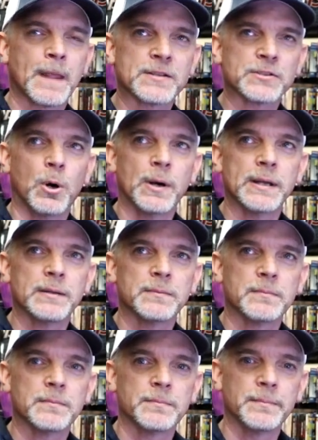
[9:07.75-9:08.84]
I saw it
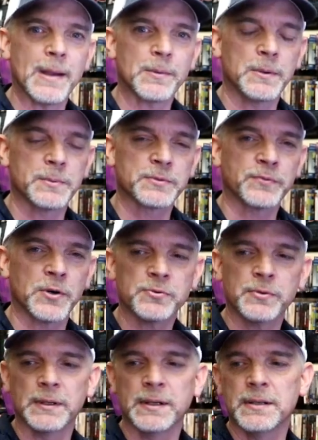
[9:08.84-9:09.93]
back when it was first
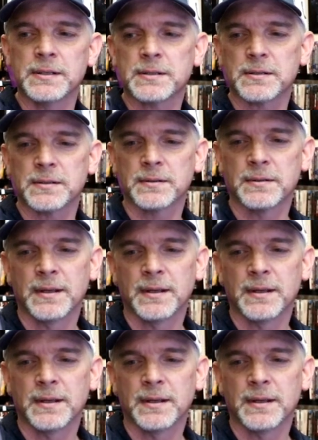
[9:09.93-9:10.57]
released